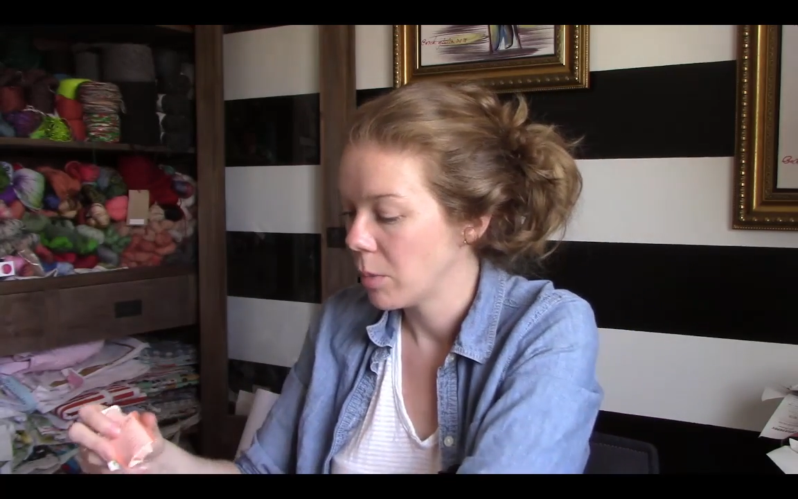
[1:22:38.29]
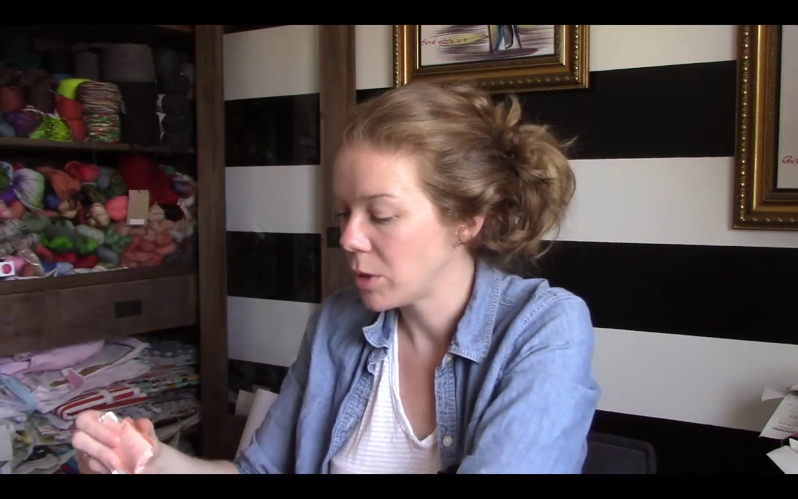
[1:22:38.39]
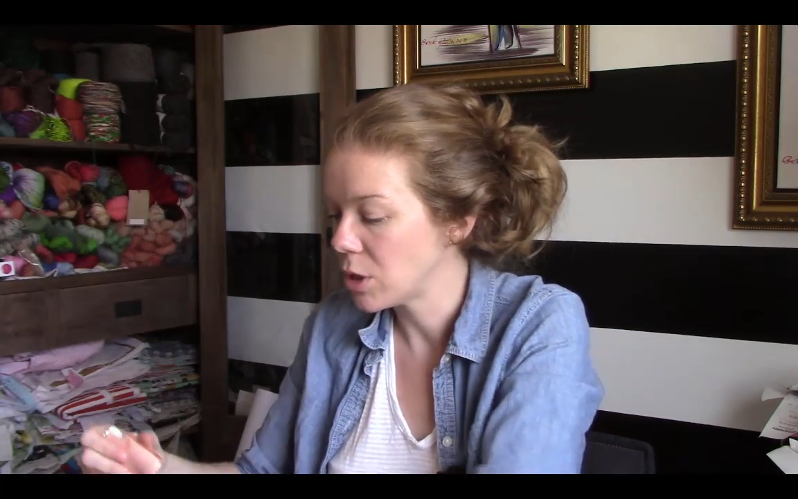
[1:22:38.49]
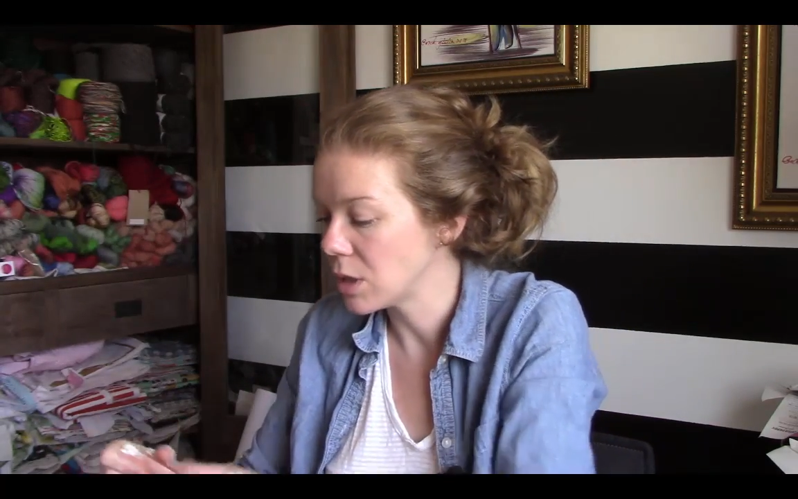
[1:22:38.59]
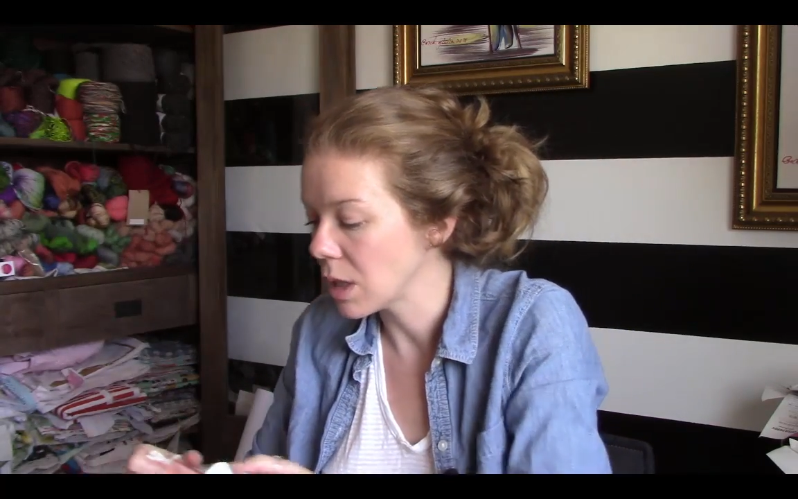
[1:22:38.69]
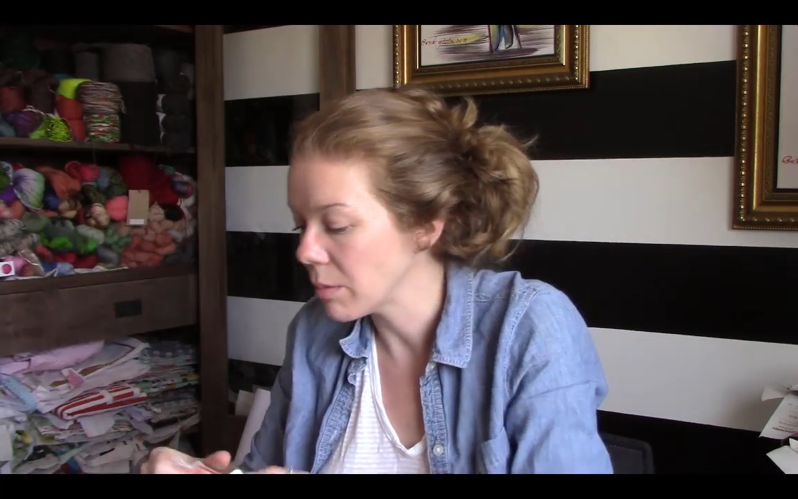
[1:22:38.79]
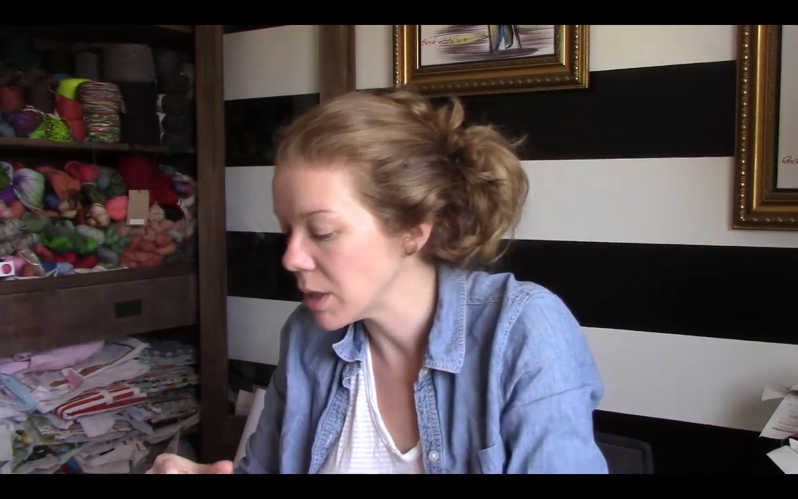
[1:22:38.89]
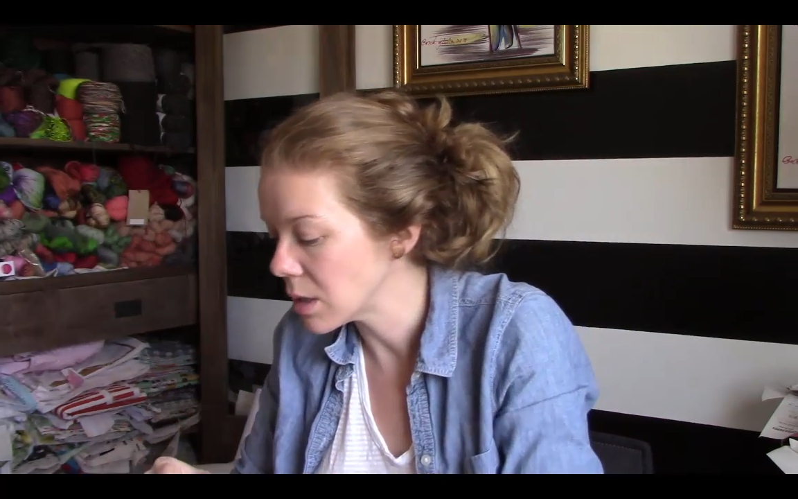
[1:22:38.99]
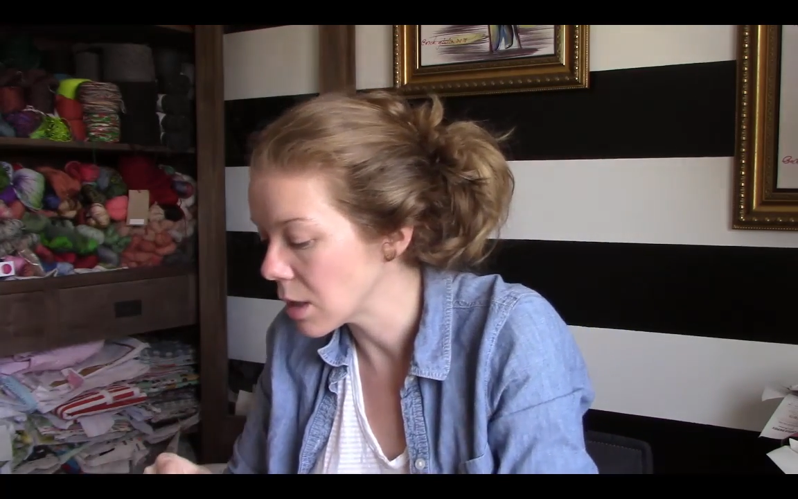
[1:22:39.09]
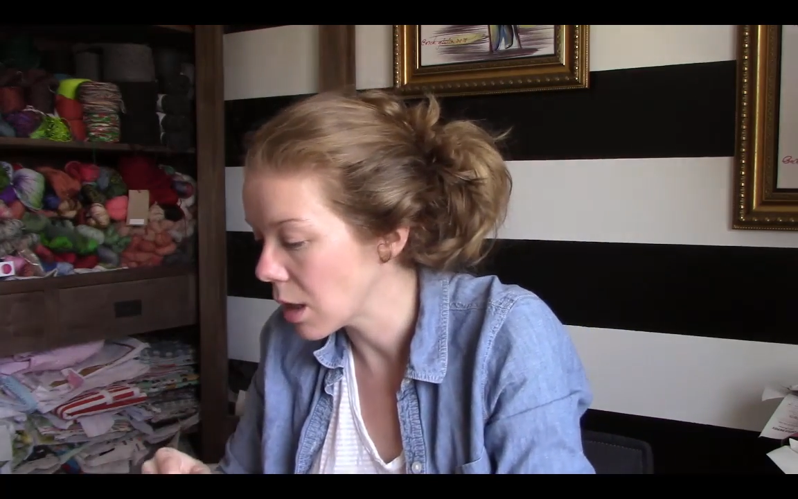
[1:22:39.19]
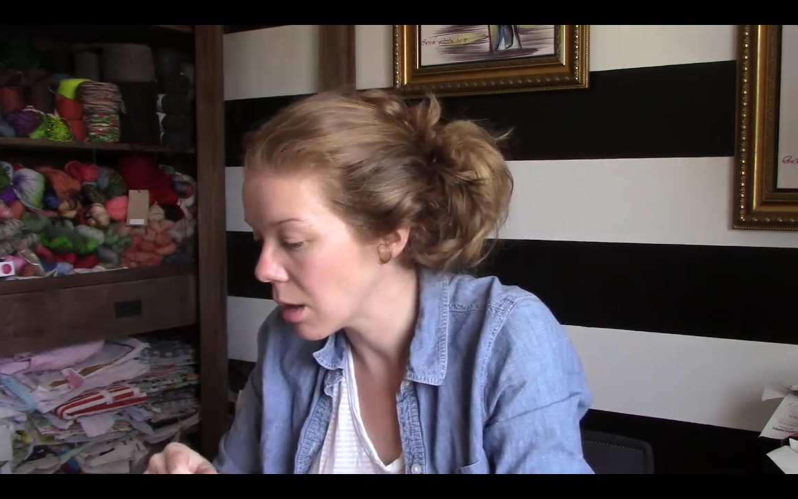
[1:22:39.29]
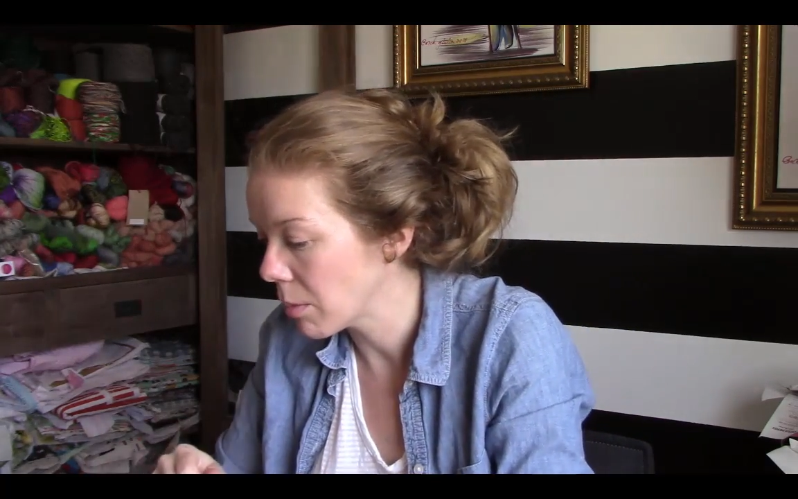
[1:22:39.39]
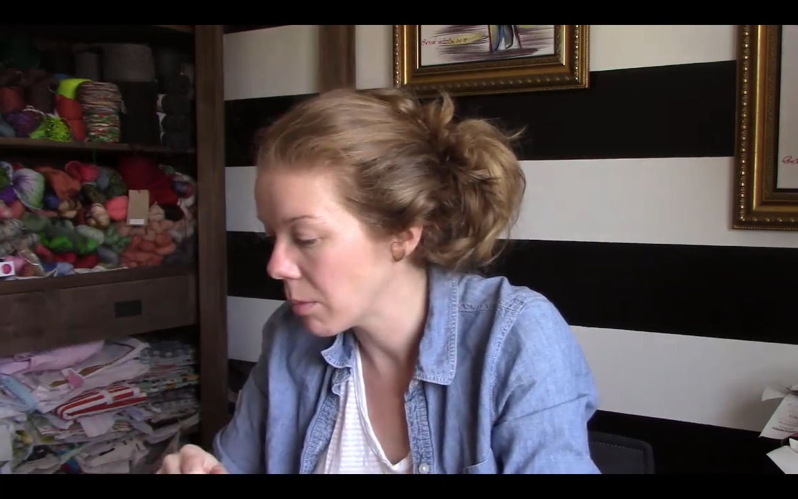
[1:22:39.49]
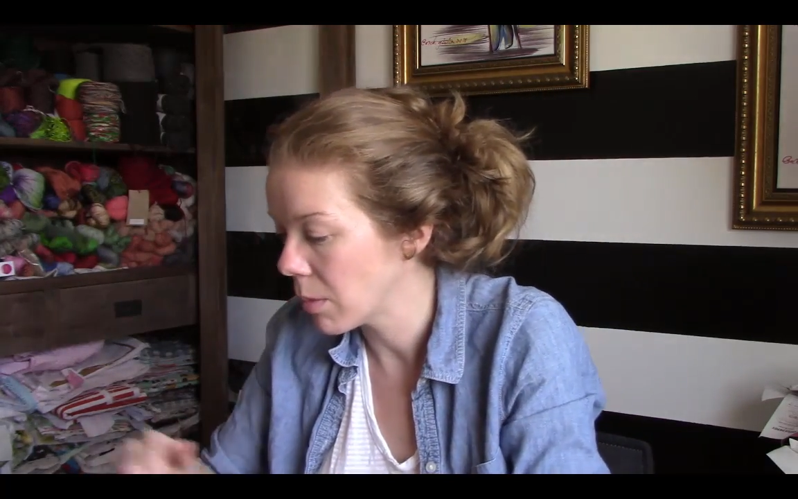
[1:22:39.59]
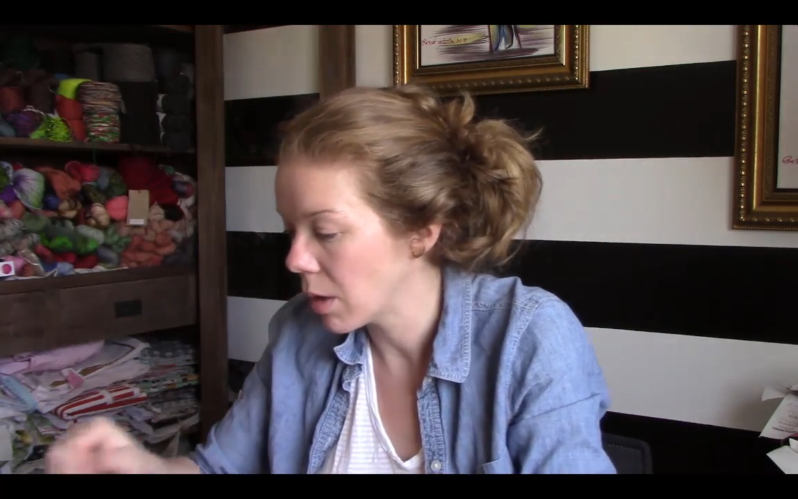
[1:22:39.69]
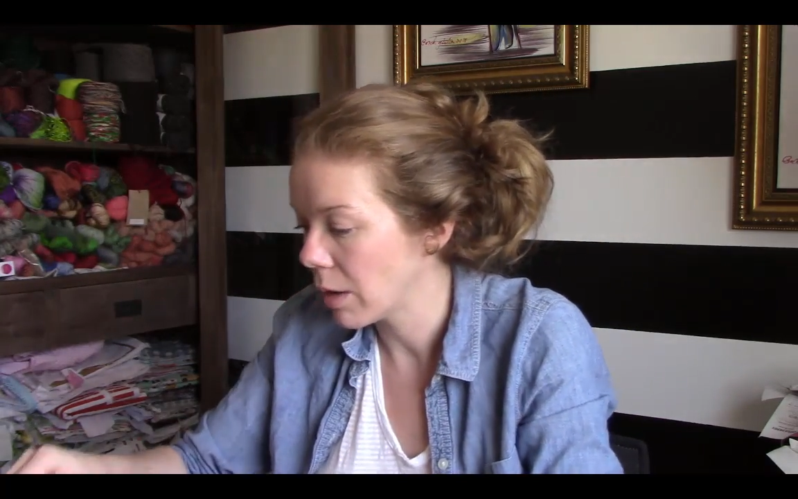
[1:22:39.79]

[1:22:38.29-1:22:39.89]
But she sent me some